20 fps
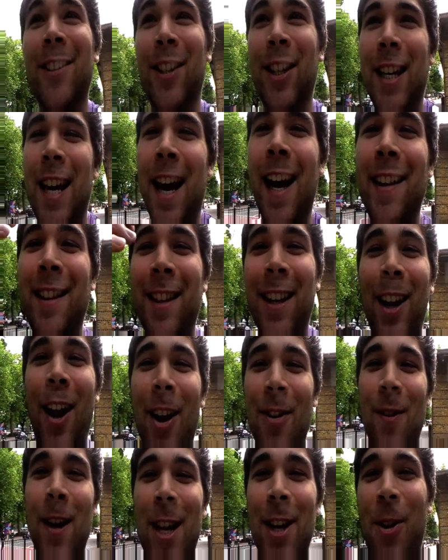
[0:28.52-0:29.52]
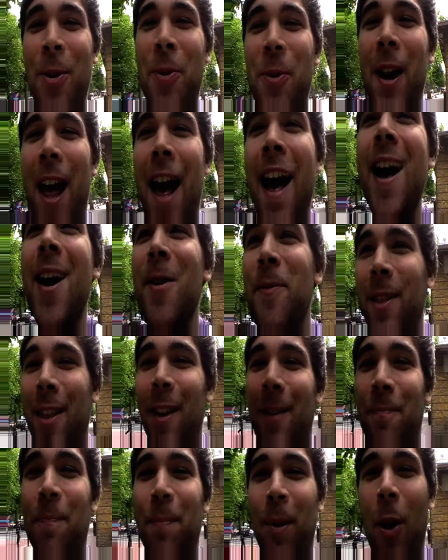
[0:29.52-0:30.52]
she had the really cool hair with
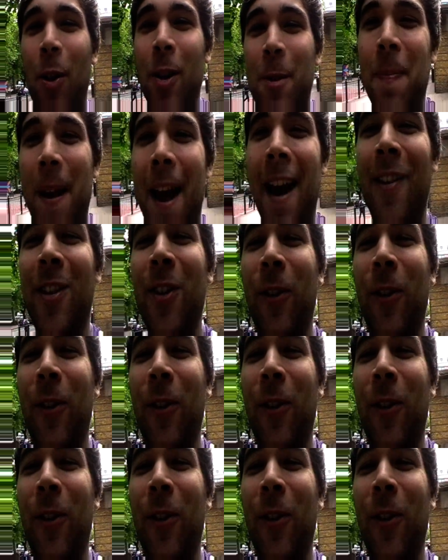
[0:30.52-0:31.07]
the blonde bit at